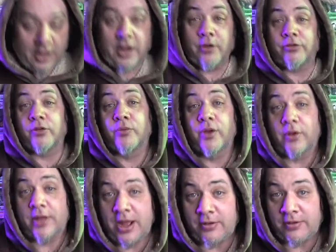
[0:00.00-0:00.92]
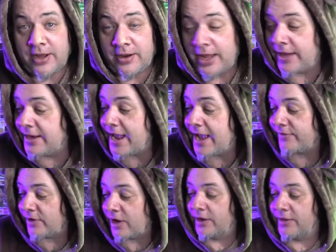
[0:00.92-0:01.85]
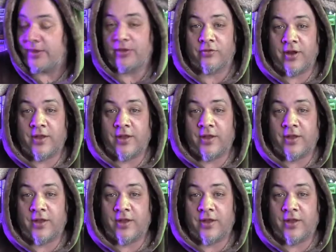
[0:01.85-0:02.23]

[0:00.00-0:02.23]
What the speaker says: Here's the real countdown. And yes, all of these are